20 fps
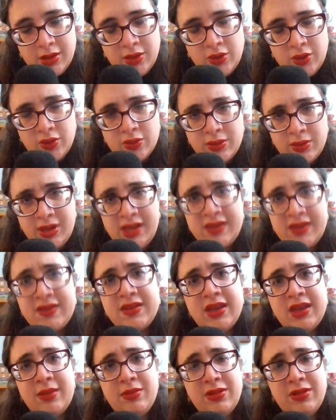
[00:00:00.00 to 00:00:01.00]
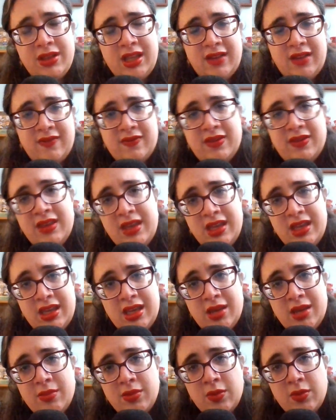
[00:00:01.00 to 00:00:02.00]
Greece, I believe
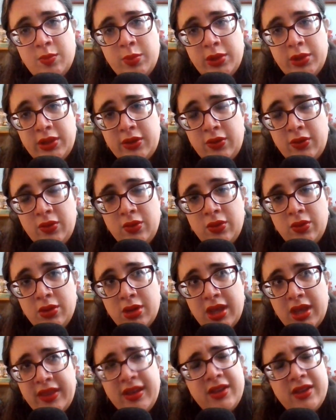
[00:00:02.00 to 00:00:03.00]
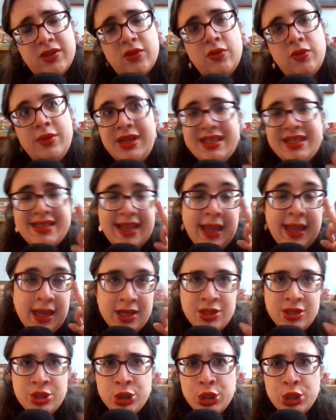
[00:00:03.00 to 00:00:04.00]
the blue, I think it's Greece
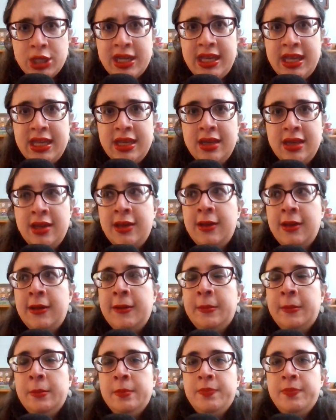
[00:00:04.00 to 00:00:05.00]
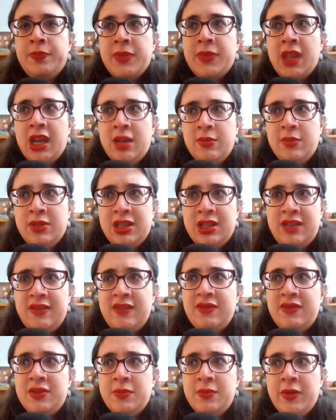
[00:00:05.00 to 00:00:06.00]
and Turkey, and I believe
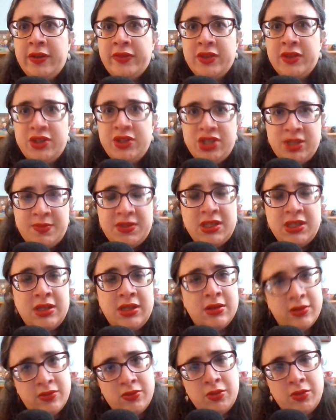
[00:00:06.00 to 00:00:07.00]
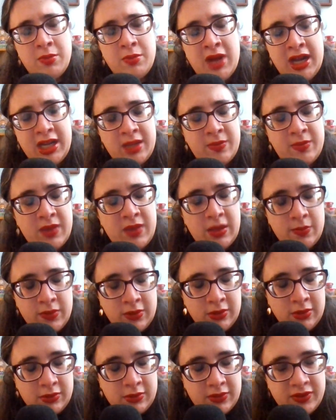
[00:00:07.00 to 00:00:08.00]
even among the Gypsy or the Romani
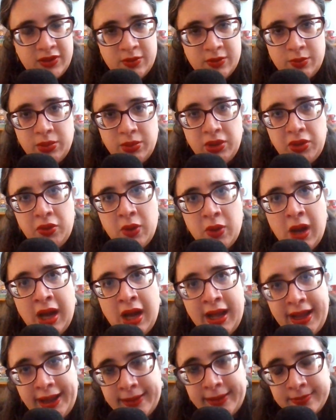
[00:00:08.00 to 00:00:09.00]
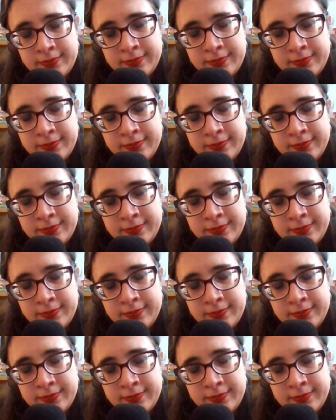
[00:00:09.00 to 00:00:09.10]
people, the blue eye